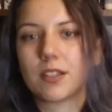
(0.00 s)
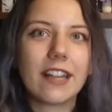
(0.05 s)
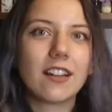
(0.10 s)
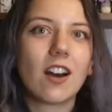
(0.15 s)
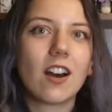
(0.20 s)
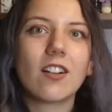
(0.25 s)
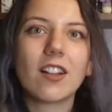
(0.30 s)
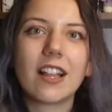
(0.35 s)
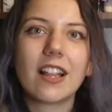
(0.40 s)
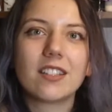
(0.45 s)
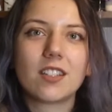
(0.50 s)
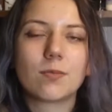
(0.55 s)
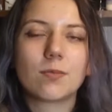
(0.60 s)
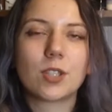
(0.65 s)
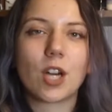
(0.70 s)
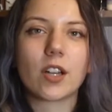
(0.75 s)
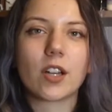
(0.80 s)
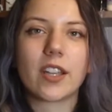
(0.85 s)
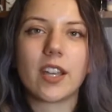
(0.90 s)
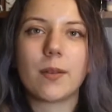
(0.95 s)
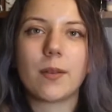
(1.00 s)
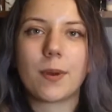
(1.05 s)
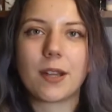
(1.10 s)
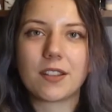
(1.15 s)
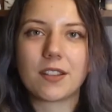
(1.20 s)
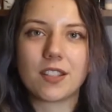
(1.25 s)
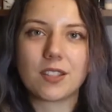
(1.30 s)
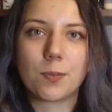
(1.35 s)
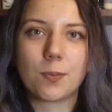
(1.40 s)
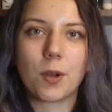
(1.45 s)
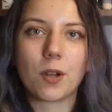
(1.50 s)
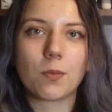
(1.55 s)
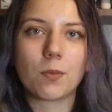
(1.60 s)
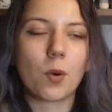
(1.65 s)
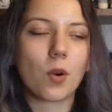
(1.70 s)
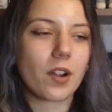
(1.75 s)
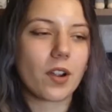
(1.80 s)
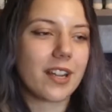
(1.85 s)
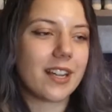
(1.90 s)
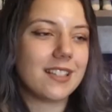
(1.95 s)
And I'll end up talking about this book
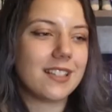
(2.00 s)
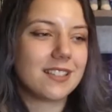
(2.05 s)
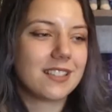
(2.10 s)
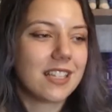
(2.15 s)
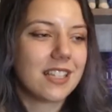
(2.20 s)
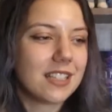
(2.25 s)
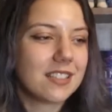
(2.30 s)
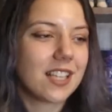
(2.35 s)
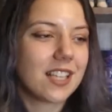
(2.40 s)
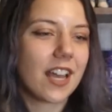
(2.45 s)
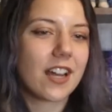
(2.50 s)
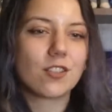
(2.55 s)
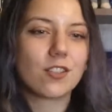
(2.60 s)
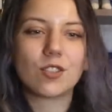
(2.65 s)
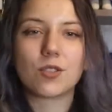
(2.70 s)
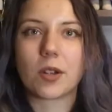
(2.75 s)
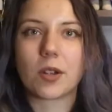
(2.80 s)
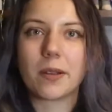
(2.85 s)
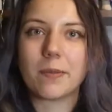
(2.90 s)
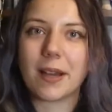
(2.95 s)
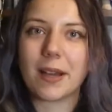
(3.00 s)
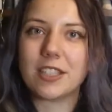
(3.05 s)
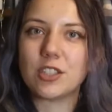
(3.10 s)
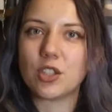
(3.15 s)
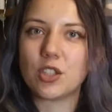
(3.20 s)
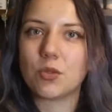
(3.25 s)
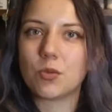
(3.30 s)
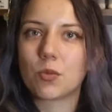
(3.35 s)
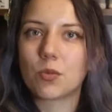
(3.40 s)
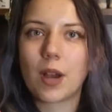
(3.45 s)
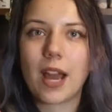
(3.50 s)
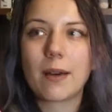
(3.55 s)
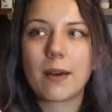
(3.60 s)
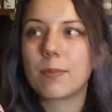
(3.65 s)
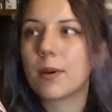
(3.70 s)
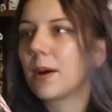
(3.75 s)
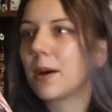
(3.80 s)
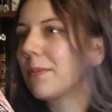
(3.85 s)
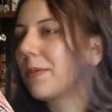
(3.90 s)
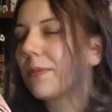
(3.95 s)
more in detail during my June
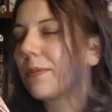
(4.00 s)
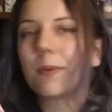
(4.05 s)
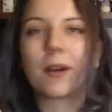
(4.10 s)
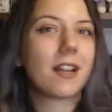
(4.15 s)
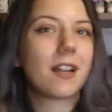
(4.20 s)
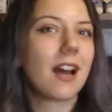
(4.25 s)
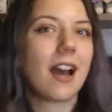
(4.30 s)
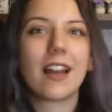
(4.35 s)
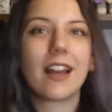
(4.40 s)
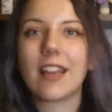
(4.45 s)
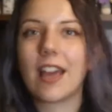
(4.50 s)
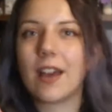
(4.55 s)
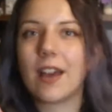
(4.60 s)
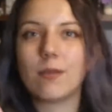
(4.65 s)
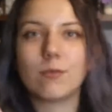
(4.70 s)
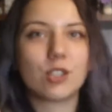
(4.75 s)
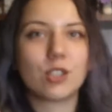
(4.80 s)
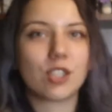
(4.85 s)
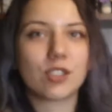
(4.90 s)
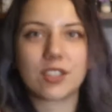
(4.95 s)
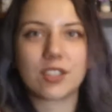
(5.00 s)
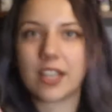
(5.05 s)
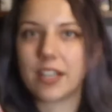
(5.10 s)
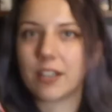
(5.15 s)
wrap up, but I am just